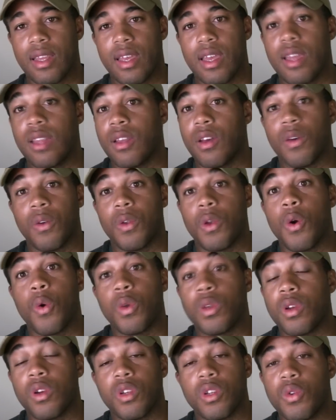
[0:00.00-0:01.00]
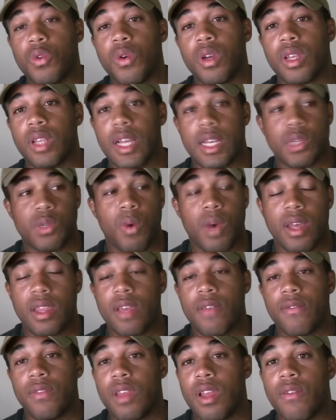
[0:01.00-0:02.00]
They don't know what they're doing. That's why
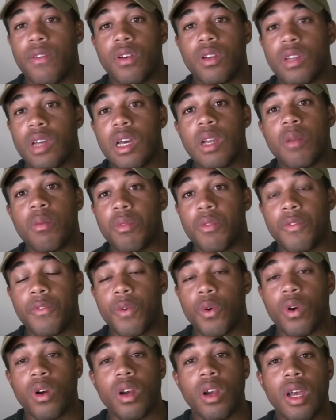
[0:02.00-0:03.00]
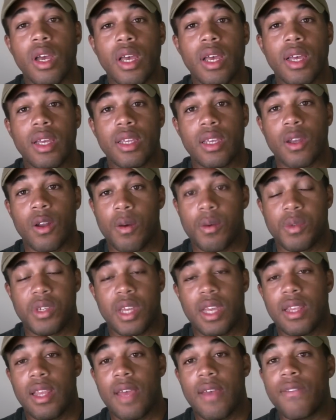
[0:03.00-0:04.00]
they've never done it before. You know what I'm
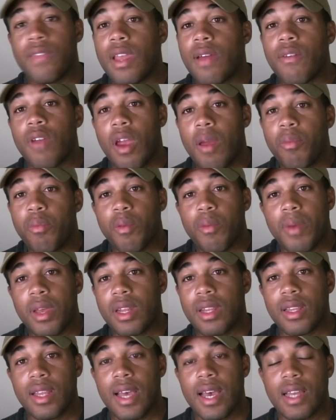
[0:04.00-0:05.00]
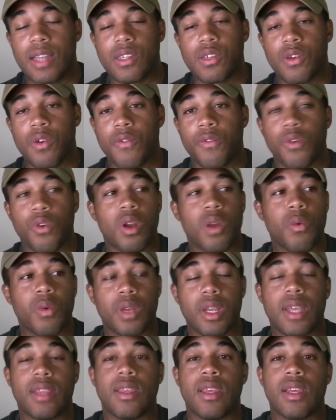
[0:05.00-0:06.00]
saying? They've never implemented that. So for
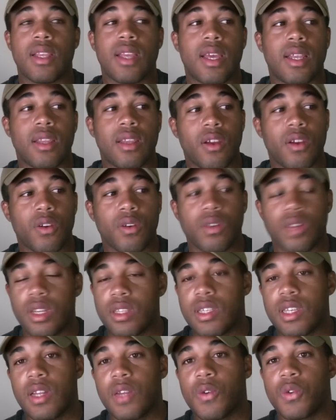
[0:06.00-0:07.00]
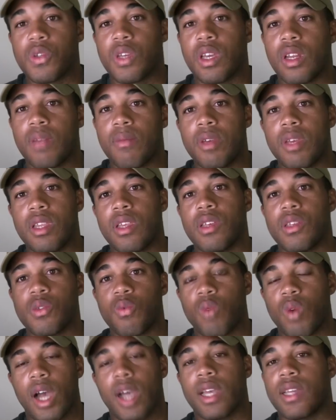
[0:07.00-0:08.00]
anyone that think that Nintendo is going to be
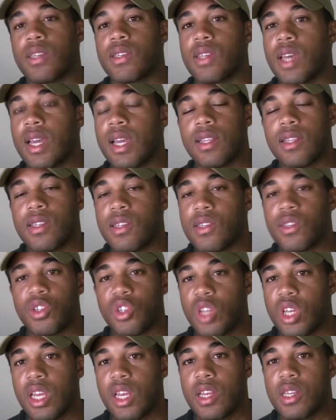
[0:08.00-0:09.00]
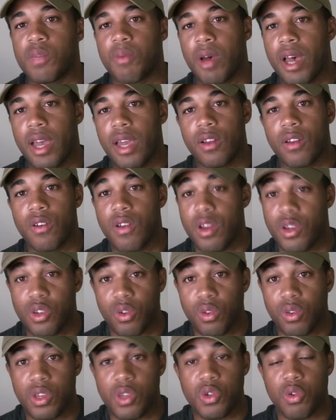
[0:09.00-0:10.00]
this rocket scientist genius behind their
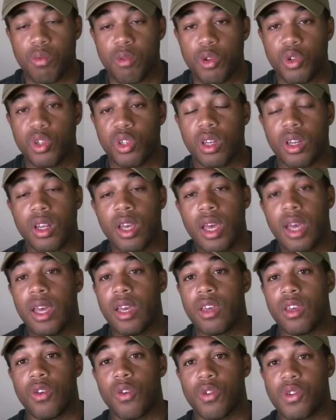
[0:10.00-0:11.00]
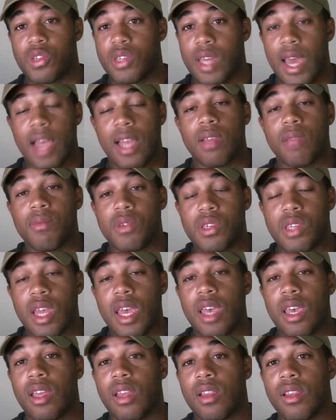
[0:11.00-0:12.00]
digital distribution, you're sadly
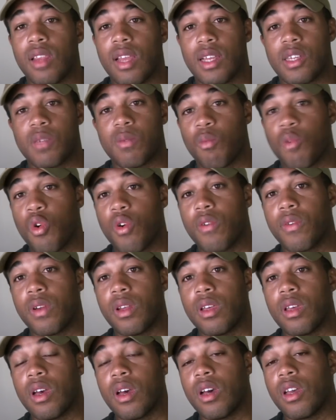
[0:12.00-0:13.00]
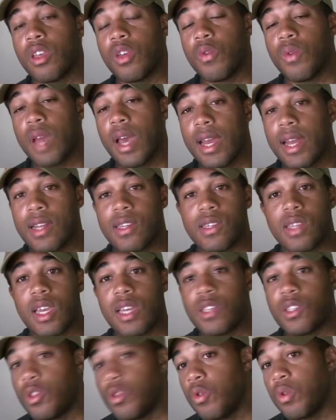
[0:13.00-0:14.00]
mistaken. That's more of a United
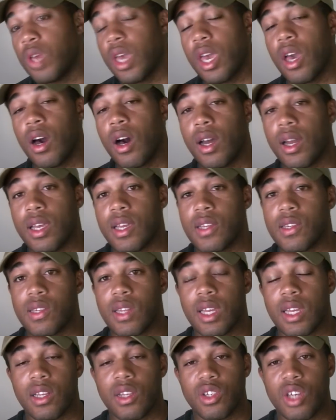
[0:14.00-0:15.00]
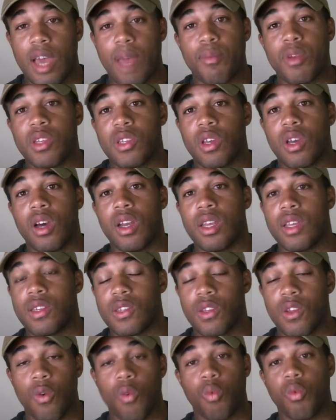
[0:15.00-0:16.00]
States, UK audience. Like the Japanese
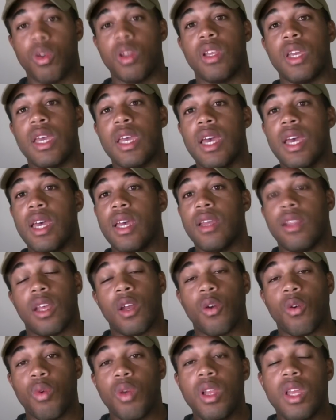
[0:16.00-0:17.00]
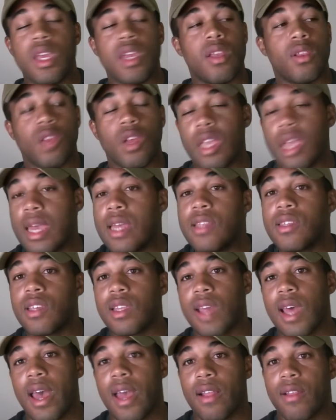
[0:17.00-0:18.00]
audience don't really look
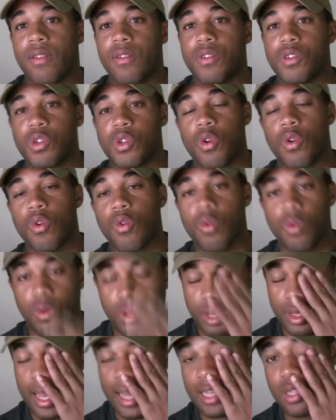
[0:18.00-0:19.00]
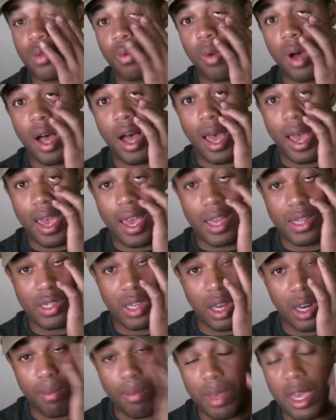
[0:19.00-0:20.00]
into that. So that's why it's
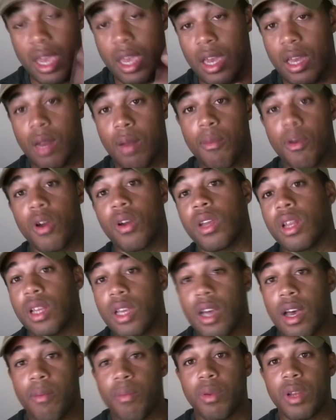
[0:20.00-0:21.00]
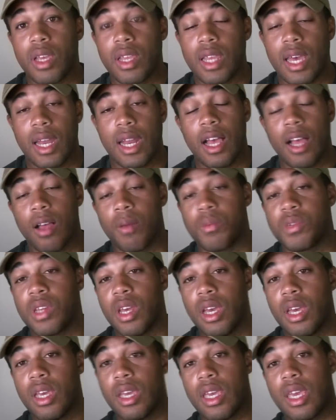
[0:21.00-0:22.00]
going to be an American company that
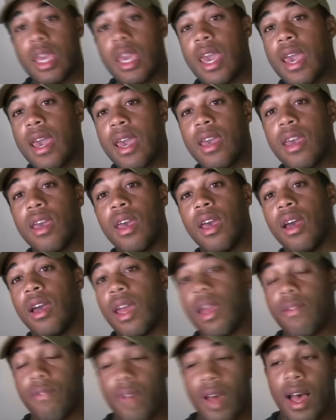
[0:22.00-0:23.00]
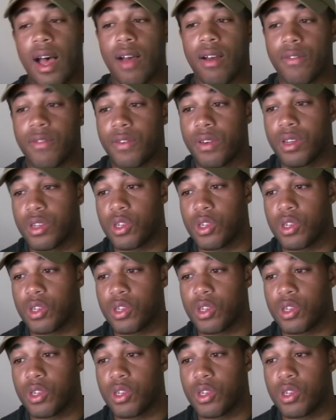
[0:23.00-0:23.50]
helps, EA and Valve.